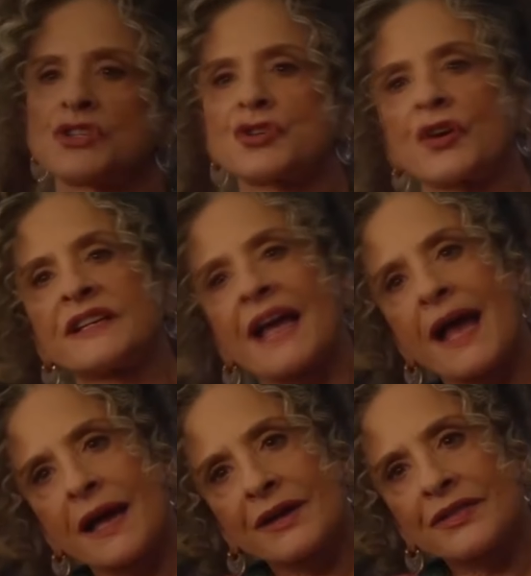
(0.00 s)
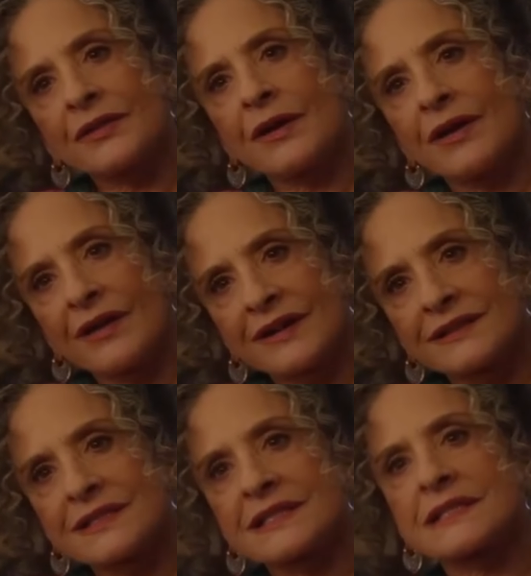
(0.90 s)
well, they're forbidding us
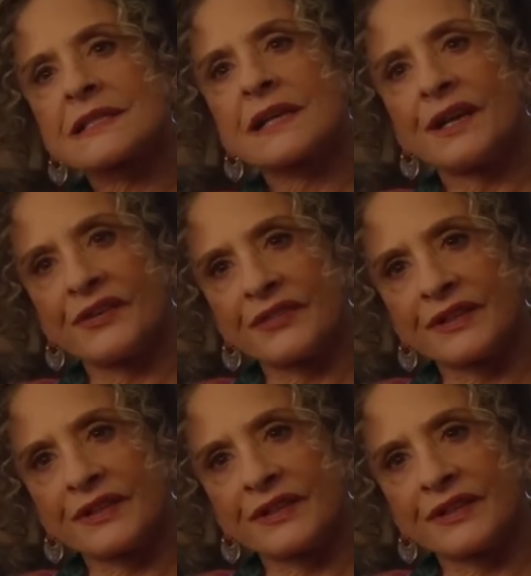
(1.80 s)
from doing this,